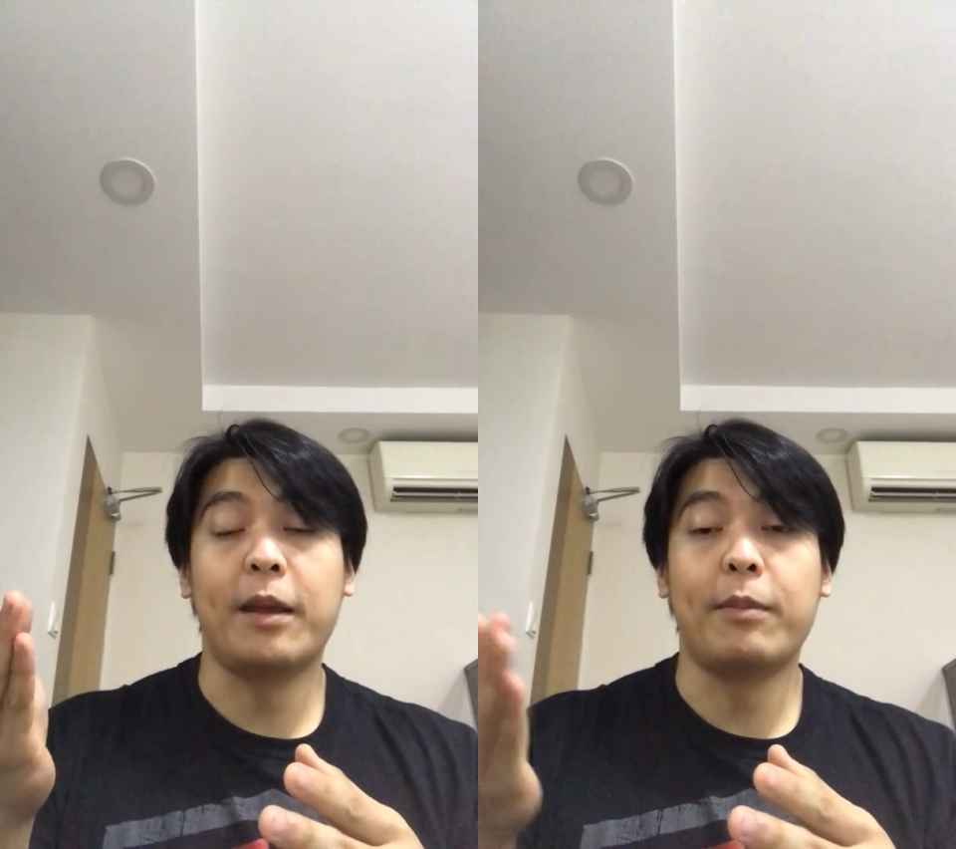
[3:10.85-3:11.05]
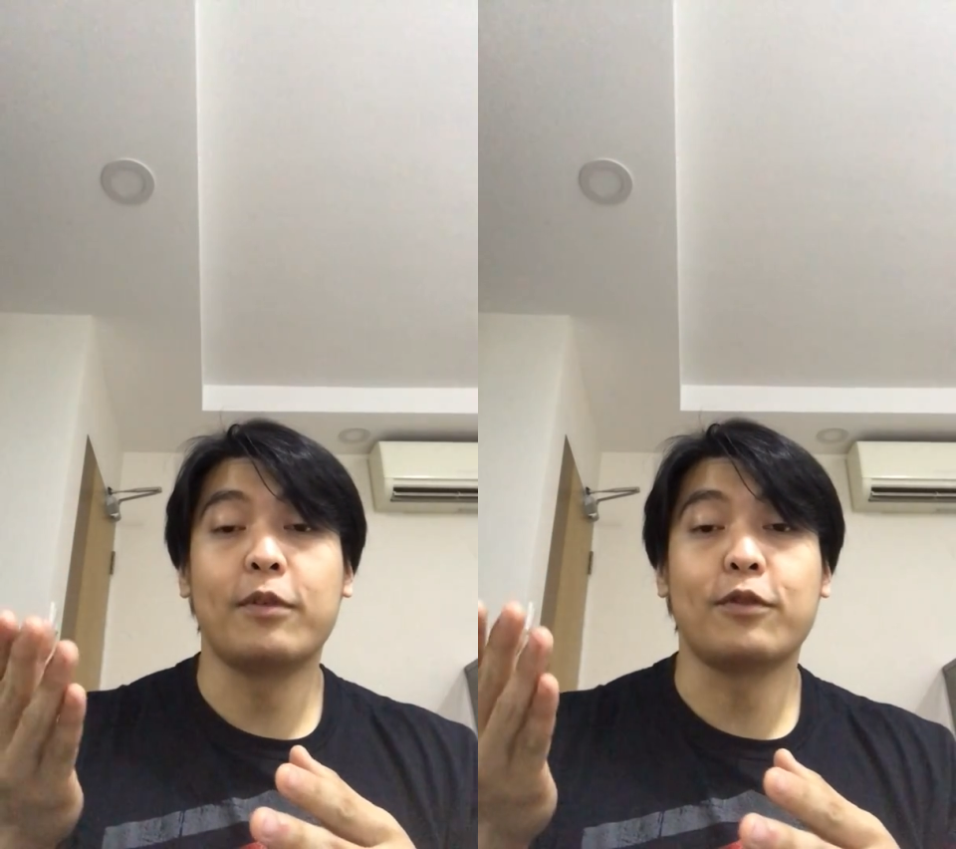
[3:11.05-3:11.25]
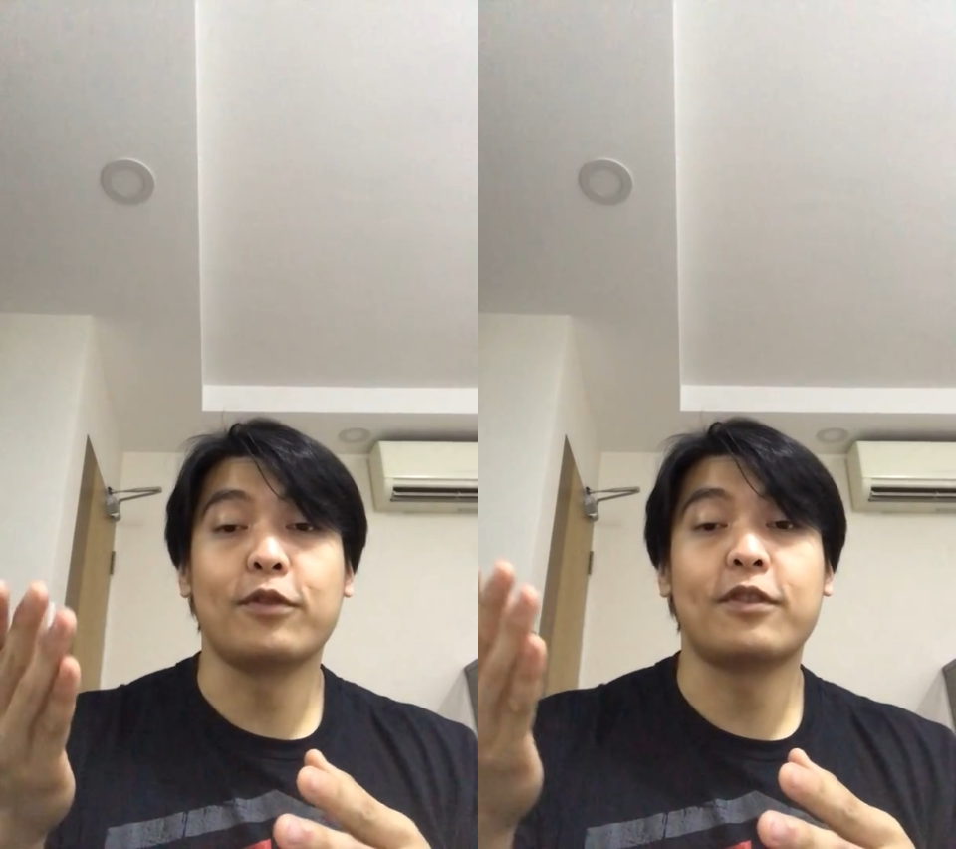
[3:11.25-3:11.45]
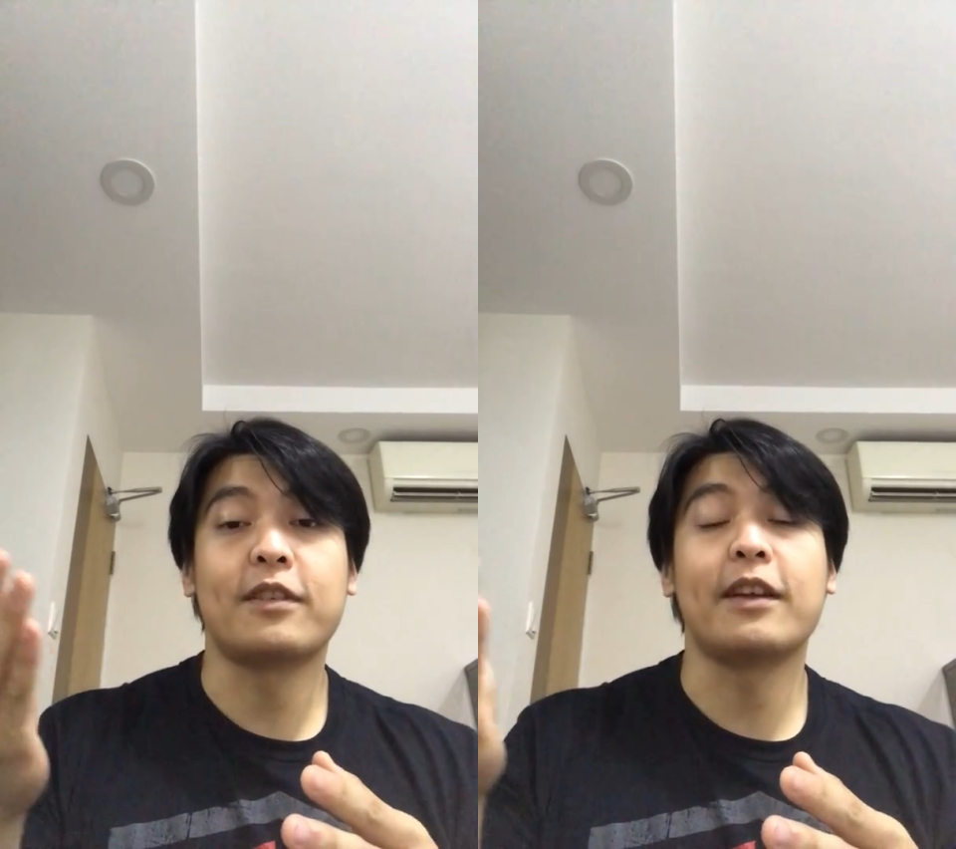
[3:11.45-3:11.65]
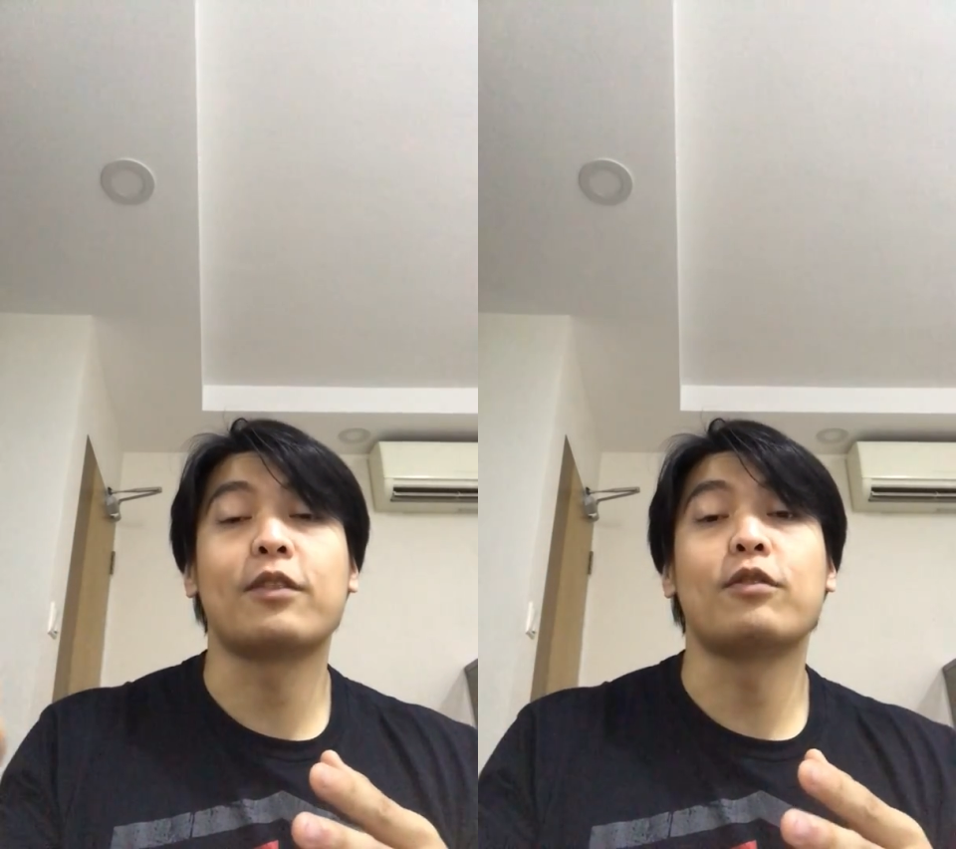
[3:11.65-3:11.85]
able to
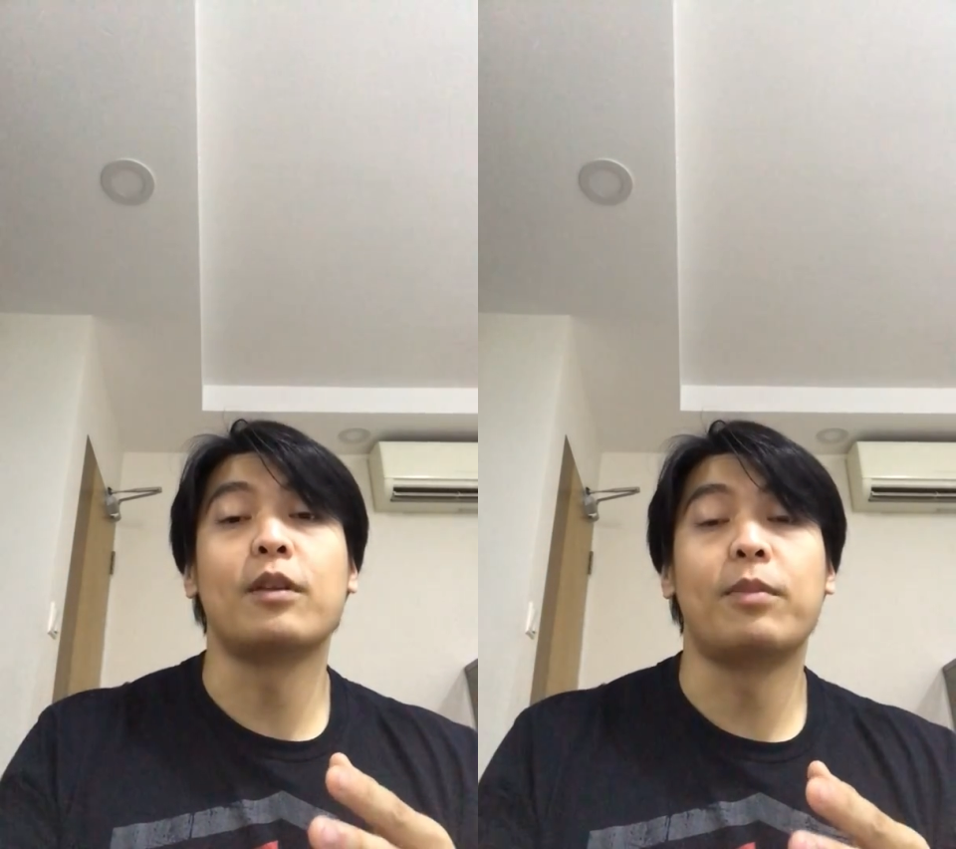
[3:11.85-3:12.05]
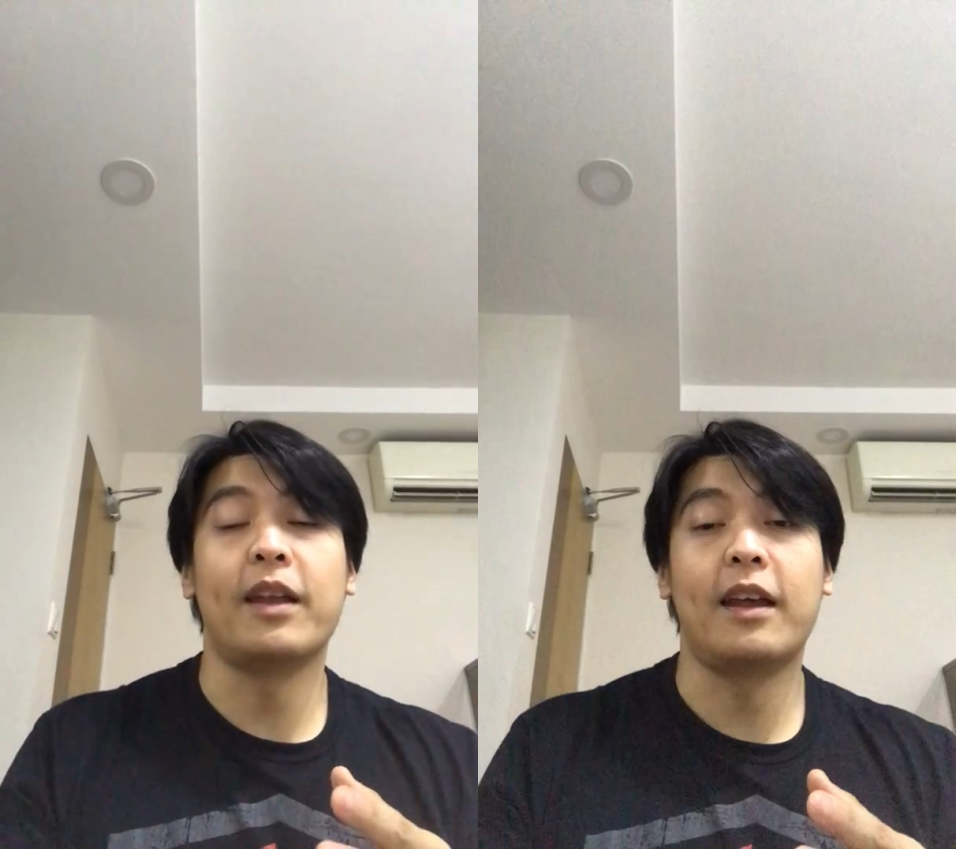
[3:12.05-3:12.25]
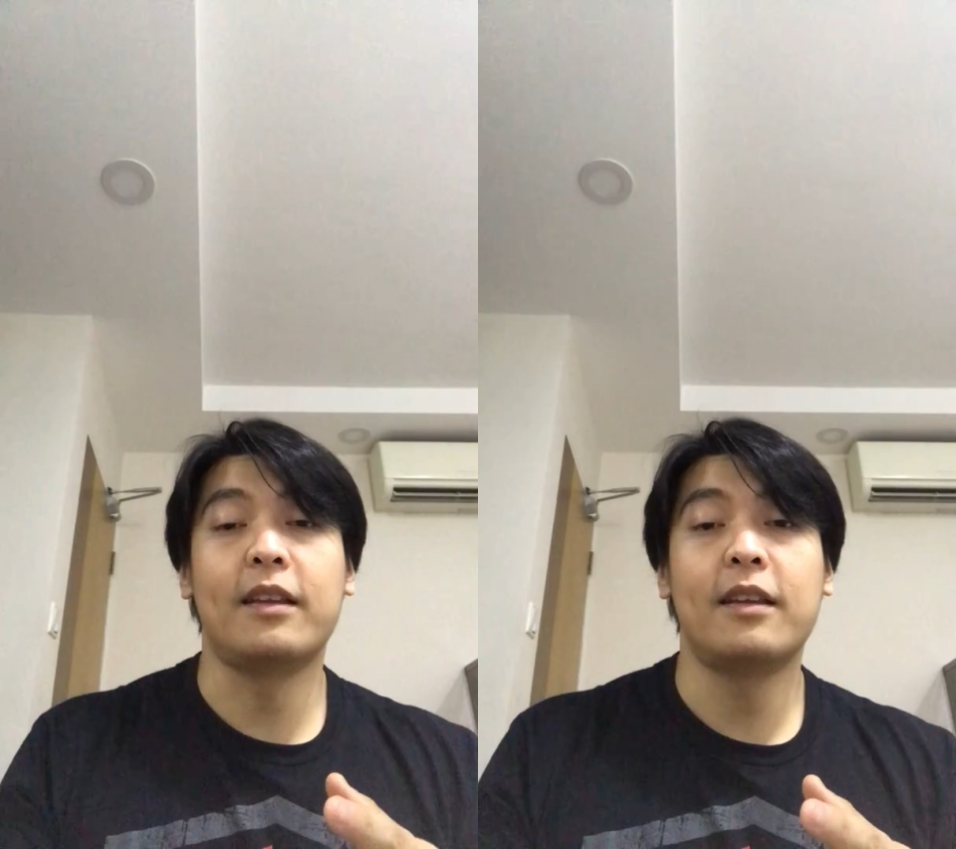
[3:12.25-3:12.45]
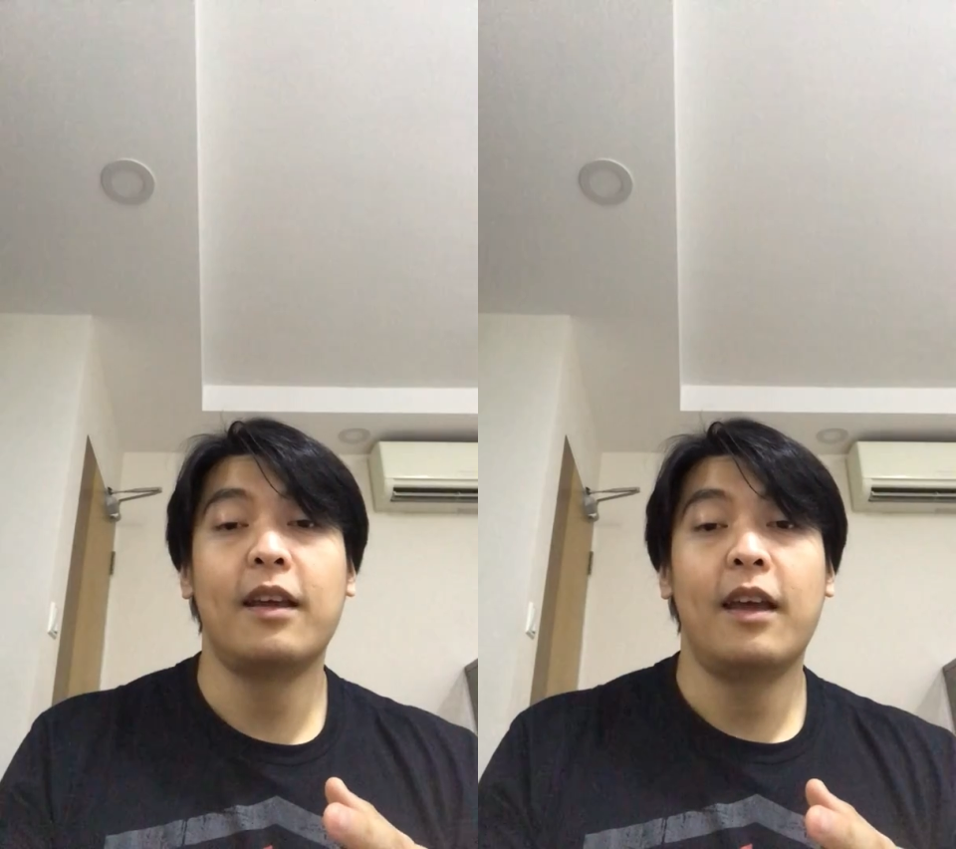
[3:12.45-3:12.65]
stick to the plan